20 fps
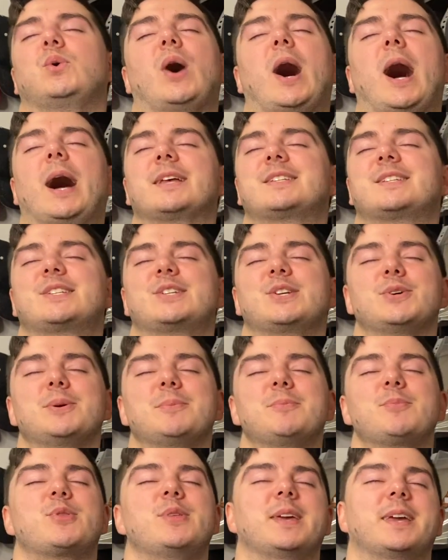I still
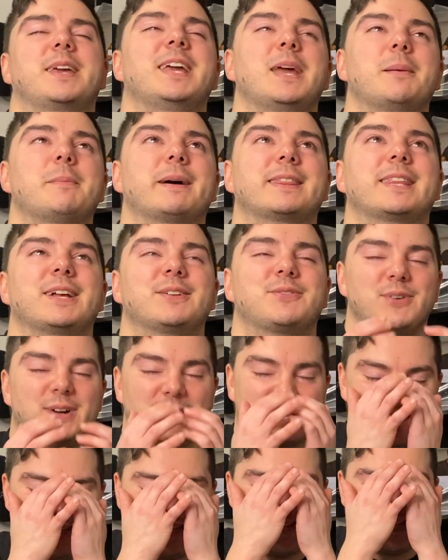am thinking about that
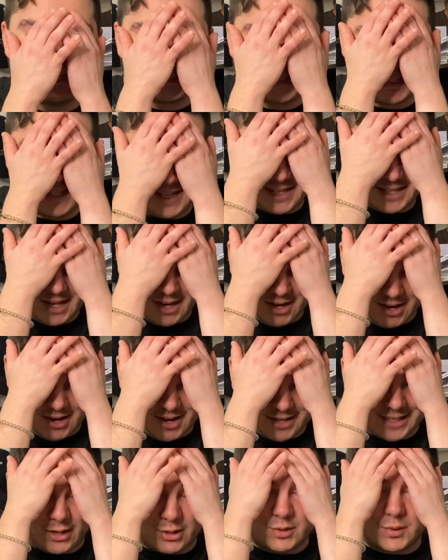fucking kiss scene. I
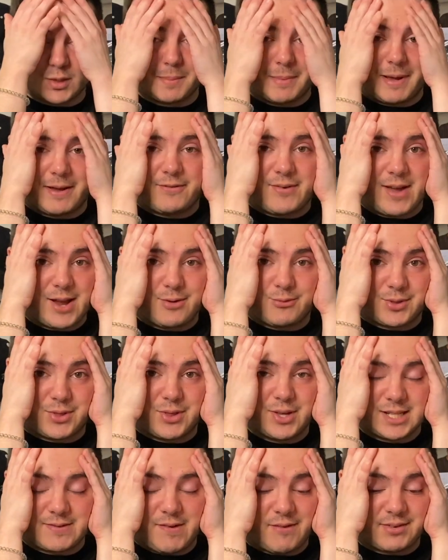can't. That was one of my favorite
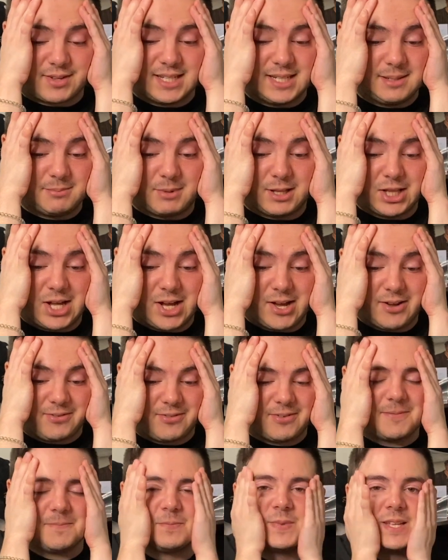things I've ever seen in my
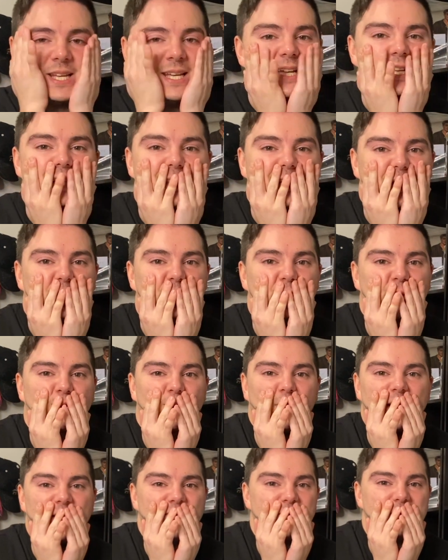life. Like, you
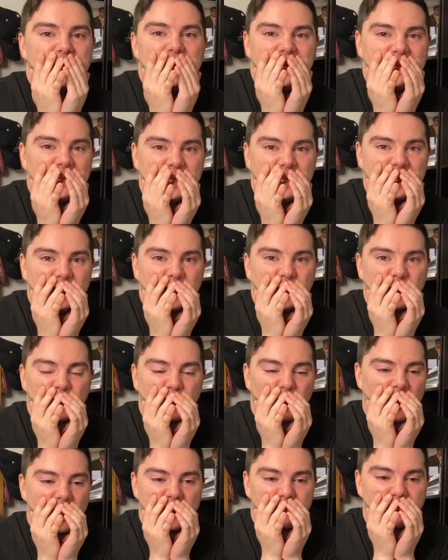crave meaning, you
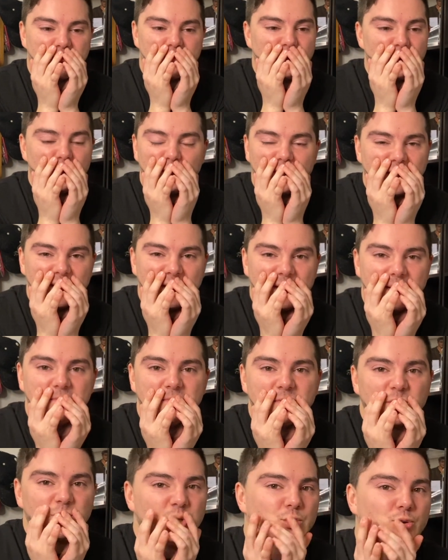crave beauty,
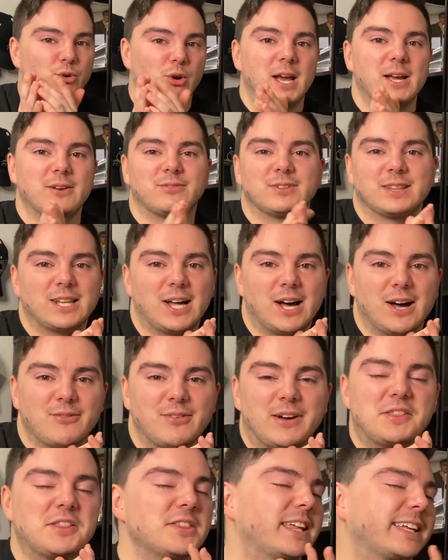you crave love,
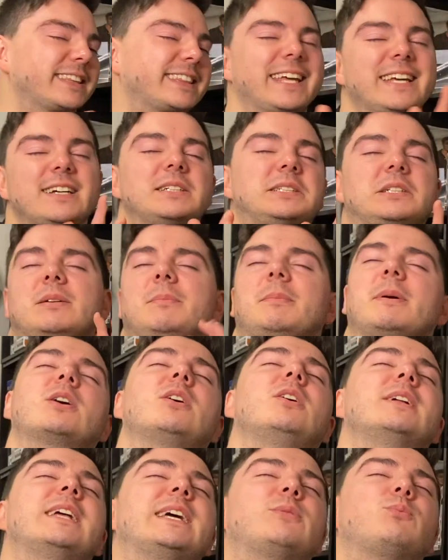and then, like, they, oh my
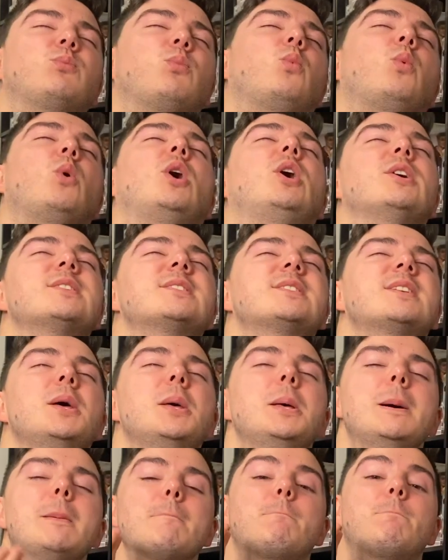god, it was
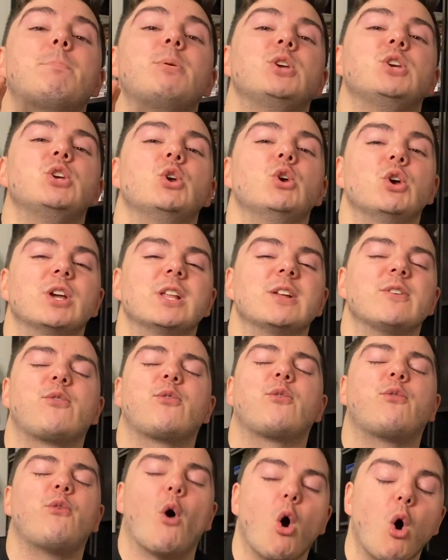
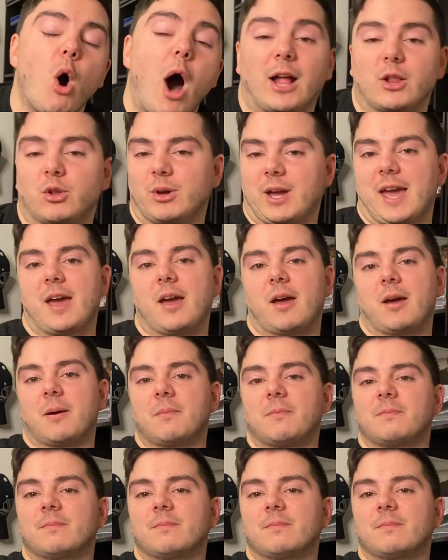beautiful. I don't care.